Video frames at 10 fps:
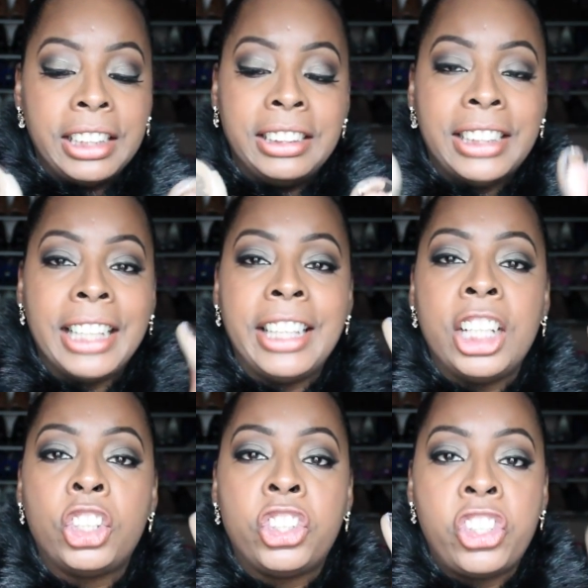is that
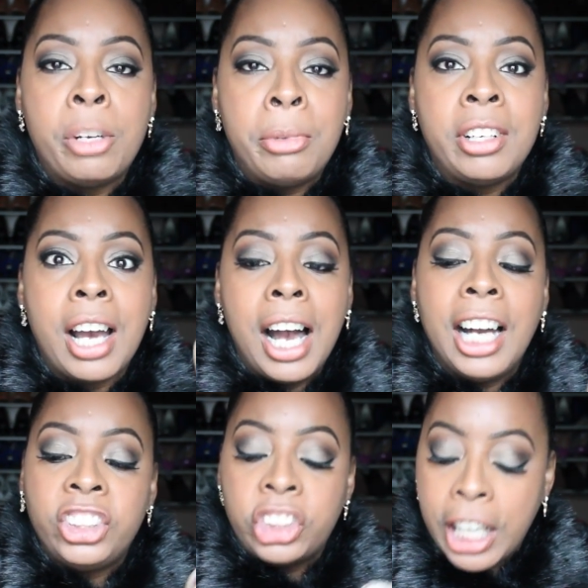they're shimmered
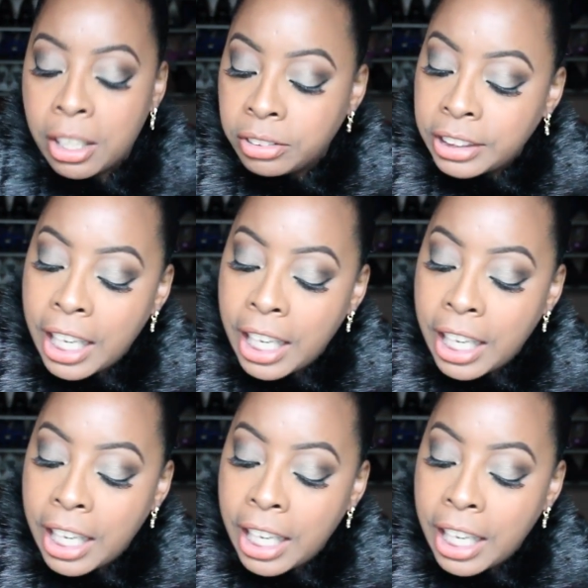eyeshadows.